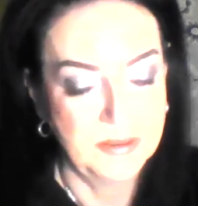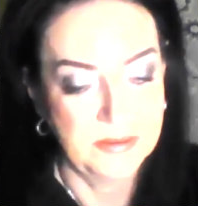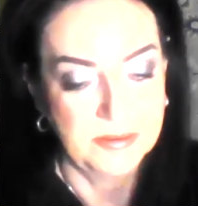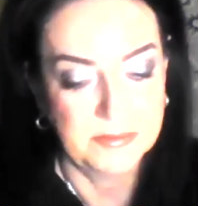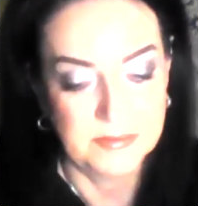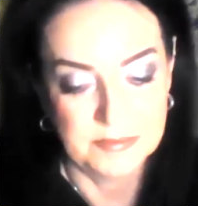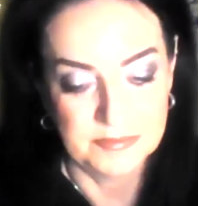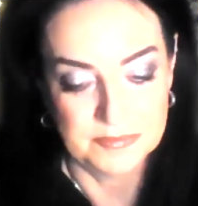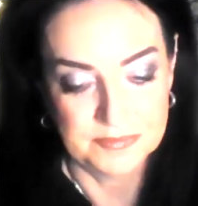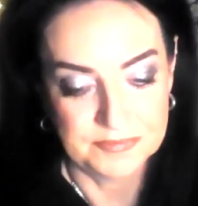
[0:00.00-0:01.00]

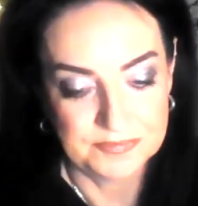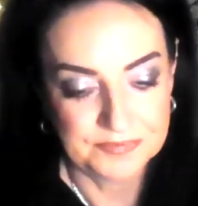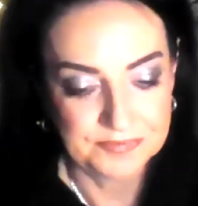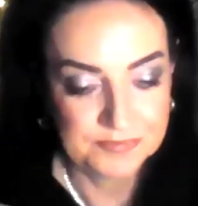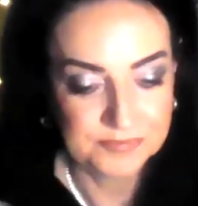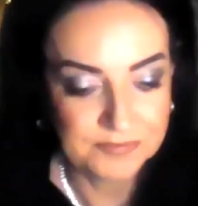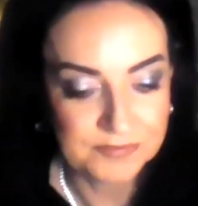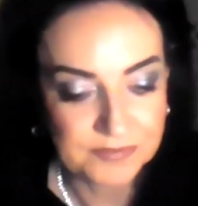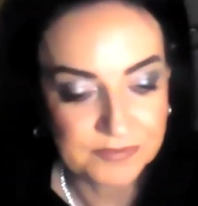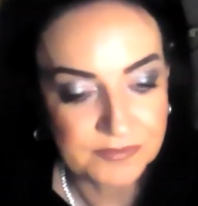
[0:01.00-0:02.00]

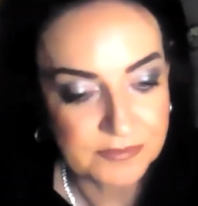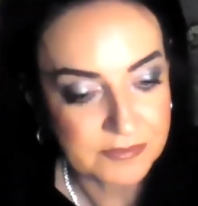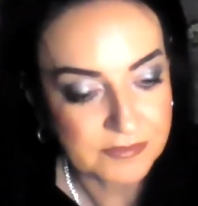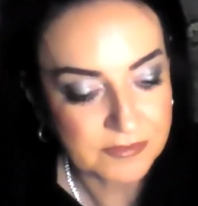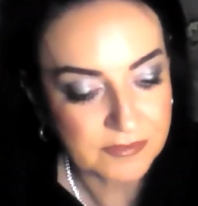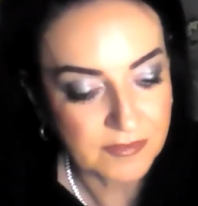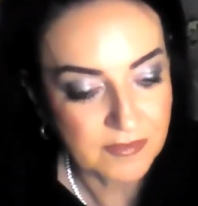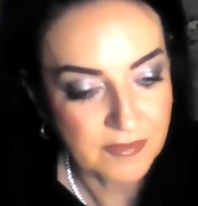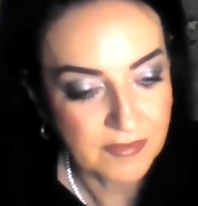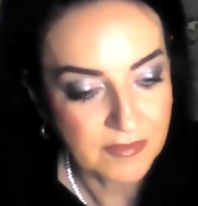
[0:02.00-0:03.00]

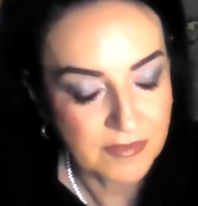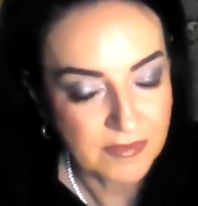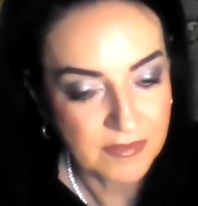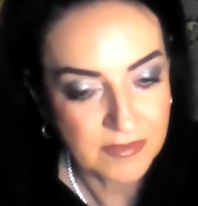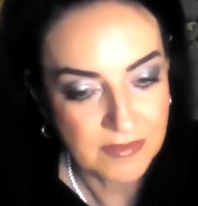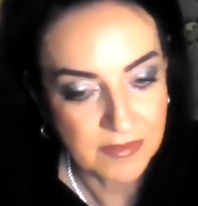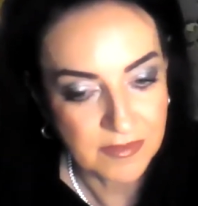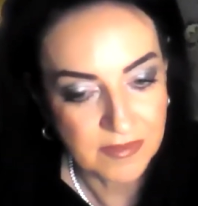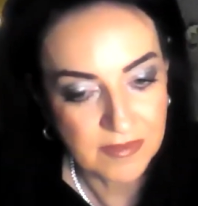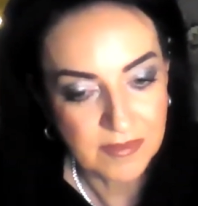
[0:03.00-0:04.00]

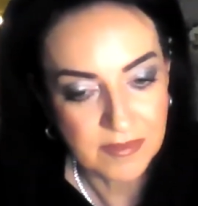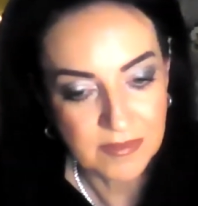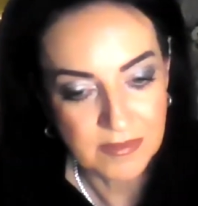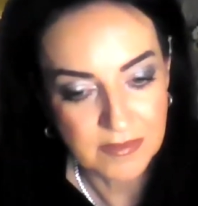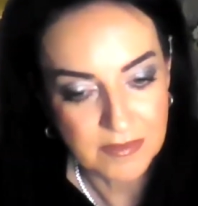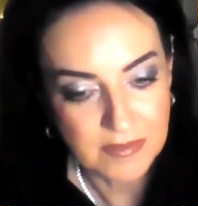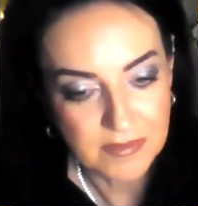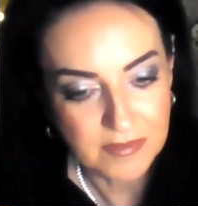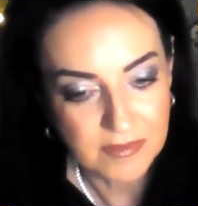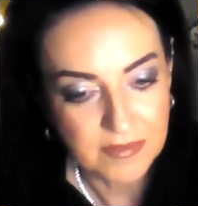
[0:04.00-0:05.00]

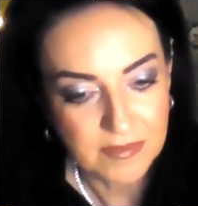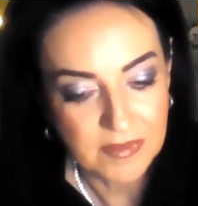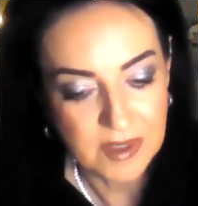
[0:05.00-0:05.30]
Nobody speaks.